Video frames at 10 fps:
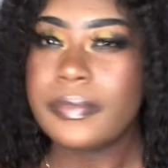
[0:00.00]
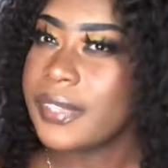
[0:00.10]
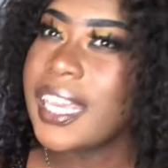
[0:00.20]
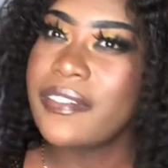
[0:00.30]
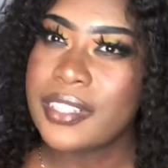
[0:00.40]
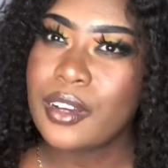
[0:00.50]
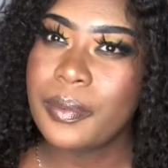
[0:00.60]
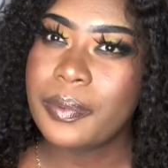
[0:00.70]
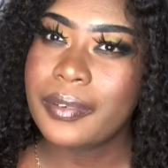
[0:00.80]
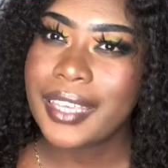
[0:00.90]
give it up.
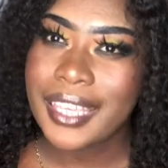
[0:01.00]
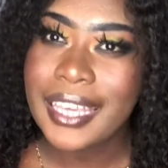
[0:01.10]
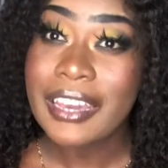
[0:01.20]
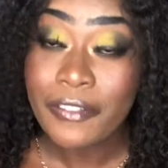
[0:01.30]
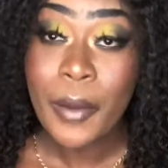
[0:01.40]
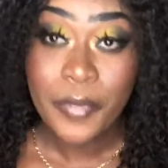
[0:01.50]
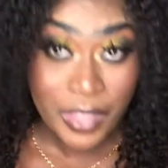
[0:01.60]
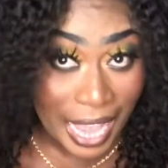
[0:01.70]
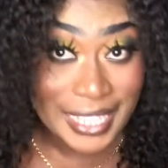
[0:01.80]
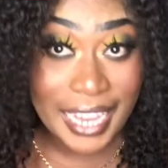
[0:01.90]
Give up
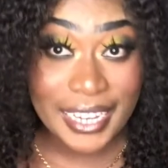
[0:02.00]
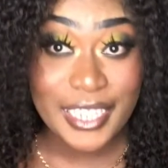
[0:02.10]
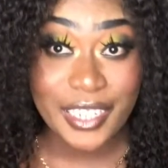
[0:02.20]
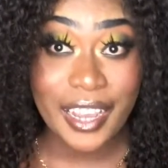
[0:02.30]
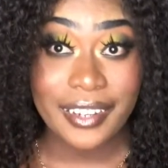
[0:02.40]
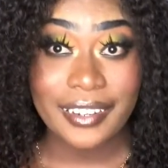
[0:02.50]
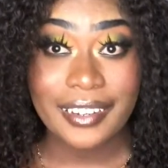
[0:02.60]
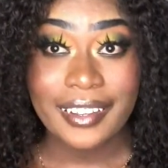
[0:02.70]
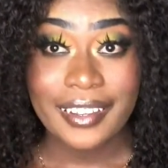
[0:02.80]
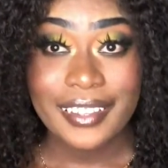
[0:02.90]
that addiction.
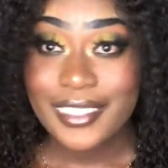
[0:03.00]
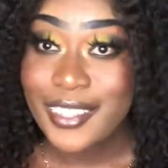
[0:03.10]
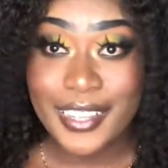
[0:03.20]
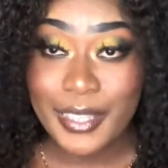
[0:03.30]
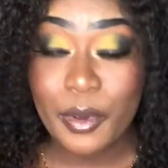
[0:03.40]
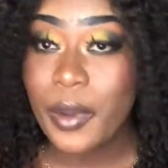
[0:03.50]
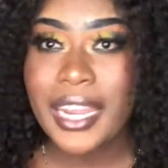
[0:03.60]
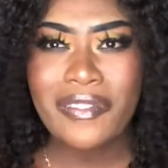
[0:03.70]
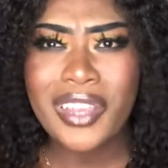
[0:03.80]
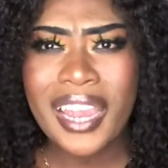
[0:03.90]
Trust me.
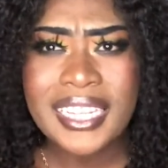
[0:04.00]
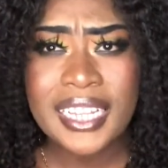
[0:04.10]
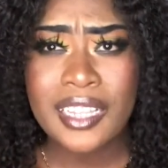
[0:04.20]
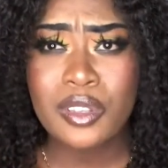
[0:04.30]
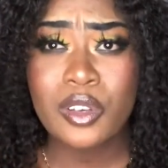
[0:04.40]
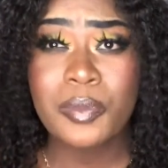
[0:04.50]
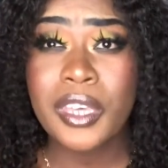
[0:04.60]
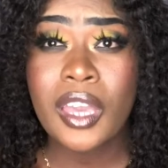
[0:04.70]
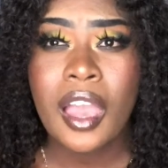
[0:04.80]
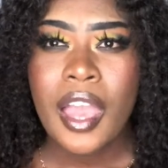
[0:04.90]
Whatever you're addicted to, it could
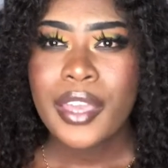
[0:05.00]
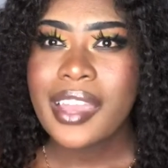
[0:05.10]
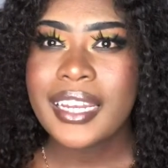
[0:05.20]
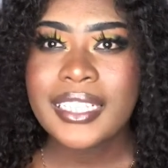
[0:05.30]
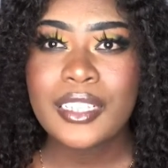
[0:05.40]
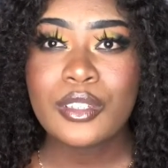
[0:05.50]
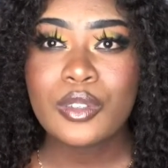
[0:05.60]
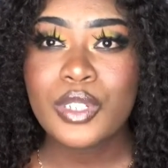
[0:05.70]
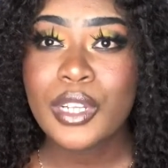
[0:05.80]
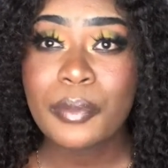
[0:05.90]
be you're addicted to
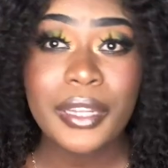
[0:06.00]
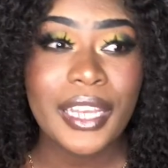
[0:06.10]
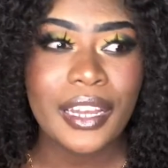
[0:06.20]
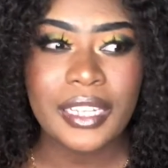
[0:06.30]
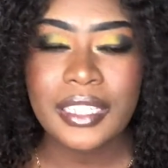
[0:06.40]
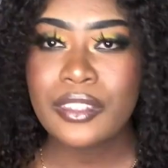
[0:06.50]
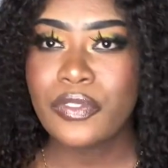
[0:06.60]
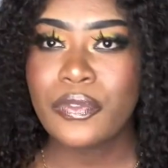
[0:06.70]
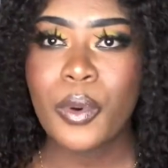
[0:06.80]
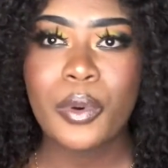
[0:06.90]
social media, you're addicted to
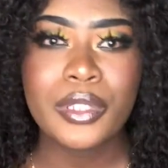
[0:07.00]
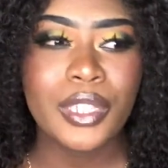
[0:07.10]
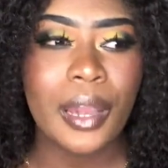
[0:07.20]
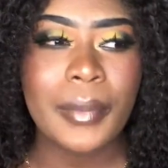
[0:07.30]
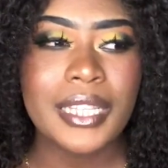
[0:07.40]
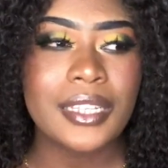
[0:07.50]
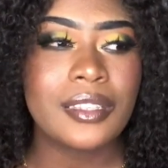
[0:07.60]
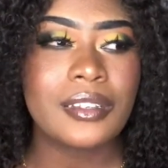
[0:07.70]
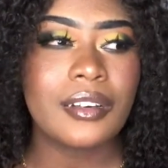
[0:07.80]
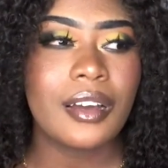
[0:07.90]
phones, you're addicted
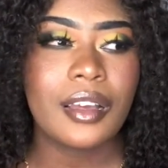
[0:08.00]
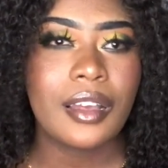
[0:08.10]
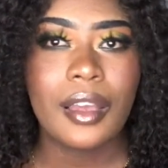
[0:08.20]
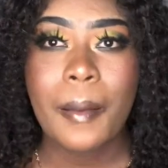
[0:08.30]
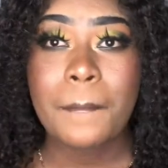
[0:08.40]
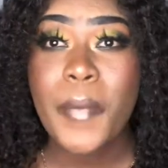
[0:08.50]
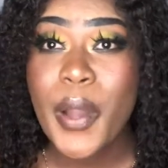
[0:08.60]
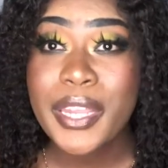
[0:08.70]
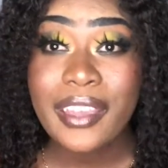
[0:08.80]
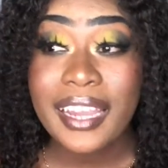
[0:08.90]
to
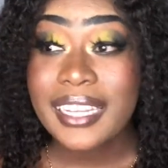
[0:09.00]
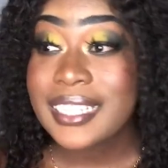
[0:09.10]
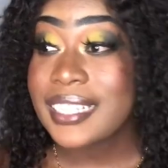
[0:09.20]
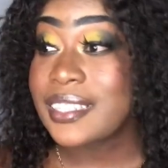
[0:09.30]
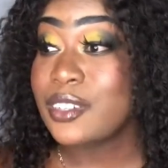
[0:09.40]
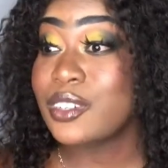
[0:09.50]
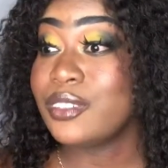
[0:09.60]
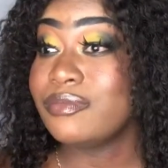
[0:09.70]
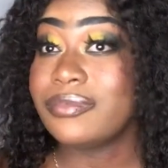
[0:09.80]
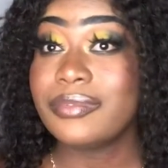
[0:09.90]
money, you're addicted
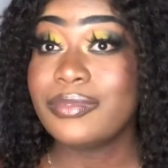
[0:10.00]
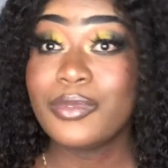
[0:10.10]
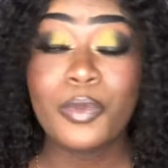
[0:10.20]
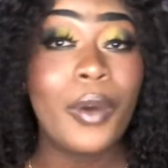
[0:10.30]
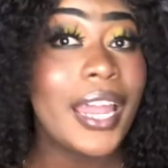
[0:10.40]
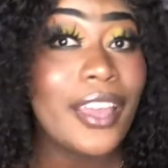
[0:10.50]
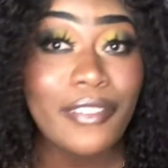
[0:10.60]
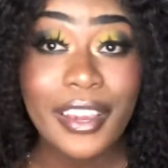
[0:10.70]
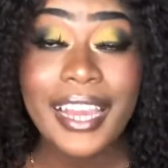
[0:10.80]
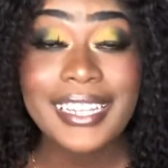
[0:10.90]
to whatever
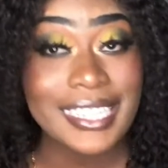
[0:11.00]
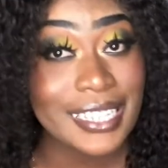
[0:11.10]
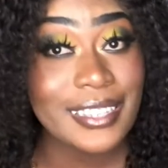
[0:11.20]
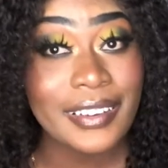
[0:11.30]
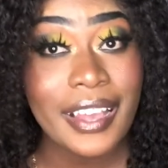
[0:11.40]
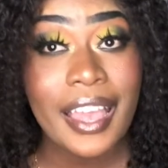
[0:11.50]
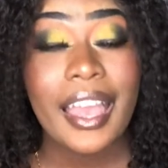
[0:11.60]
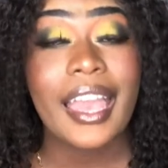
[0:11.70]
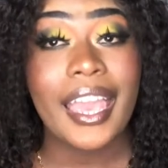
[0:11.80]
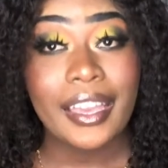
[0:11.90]
you're addicted to,
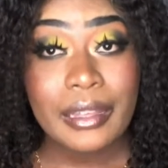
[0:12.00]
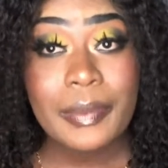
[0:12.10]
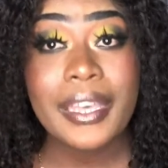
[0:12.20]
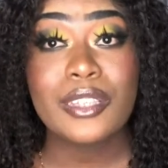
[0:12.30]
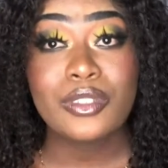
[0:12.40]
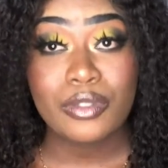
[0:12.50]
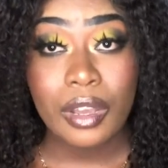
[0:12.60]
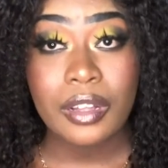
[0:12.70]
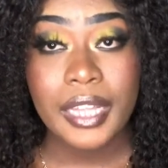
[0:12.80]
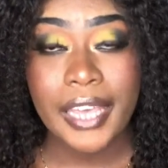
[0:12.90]
it could be a
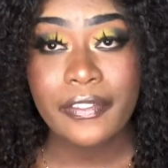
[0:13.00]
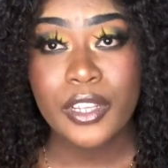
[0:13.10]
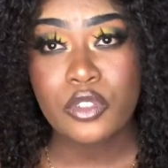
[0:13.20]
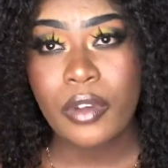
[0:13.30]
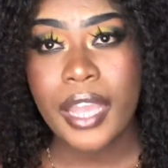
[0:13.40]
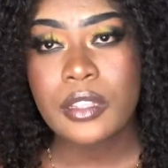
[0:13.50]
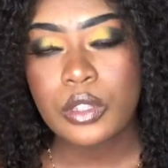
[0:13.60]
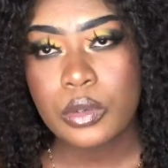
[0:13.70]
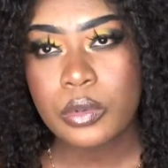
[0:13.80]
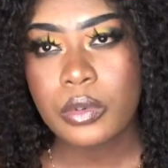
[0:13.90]
struggle if you're trying
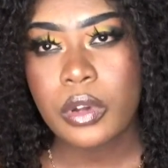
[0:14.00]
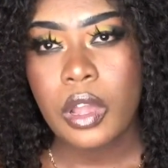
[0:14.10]
to